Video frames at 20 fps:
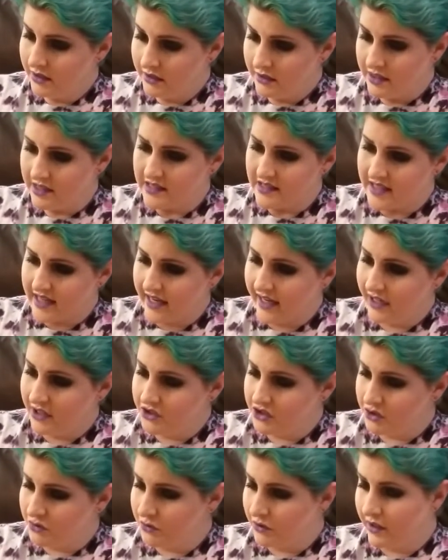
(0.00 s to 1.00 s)
As tight as
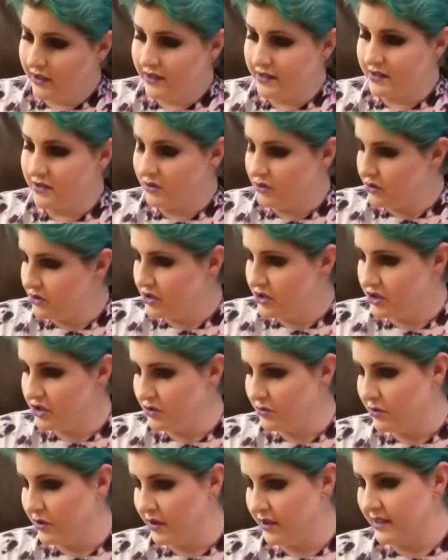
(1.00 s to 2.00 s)
you want, as loose as you
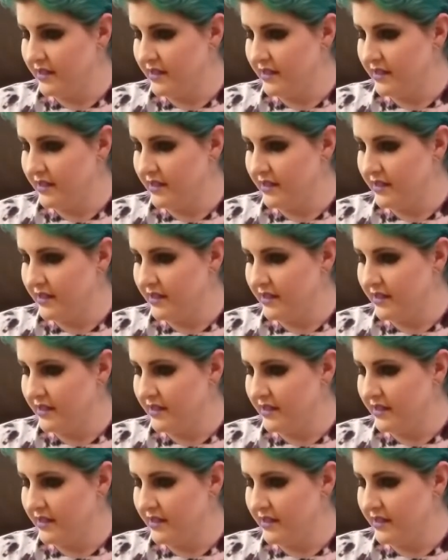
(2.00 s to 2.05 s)
want,